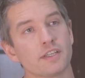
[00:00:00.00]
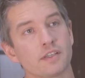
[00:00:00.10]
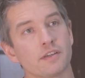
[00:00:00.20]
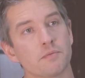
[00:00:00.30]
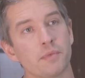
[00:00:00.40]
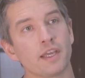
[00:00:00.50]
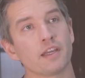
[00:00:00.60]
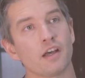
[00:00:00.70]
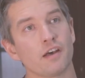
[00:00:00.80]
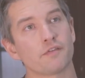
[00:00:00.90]
isn't big
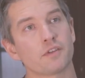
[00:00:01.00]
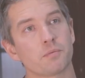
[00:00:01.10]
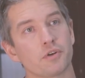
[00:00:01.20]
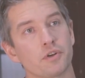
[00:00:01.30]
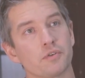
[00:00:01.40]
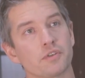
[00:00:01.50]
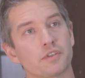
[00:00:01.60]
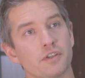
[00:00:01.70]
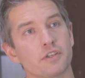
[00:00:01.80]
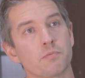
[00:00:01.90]
enough to produce
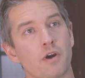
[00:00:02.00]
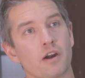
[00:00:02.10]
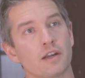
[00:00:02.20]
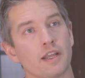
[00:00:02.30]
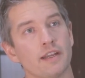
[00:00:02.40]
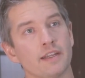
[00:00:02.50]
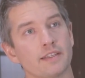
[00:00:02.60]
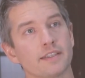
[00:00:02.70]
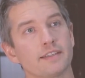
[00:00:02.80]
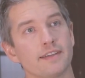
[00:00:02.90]
this part in
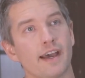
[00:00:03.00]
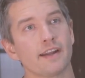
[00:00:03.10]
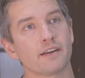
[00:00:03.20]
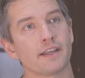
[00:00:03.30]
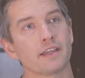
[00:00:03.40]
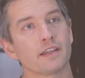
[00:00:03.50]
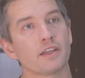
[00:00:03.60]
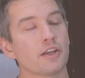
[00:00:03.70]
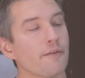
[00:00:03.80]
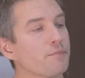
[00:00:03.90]
its entirety.
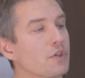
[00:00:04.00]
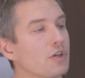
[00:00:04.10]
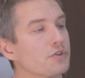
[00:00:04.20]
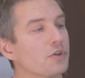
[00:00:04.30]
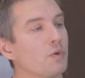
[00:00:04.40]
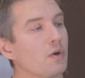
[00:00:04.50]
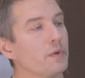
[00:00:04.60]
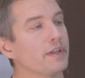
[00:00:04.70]
So what we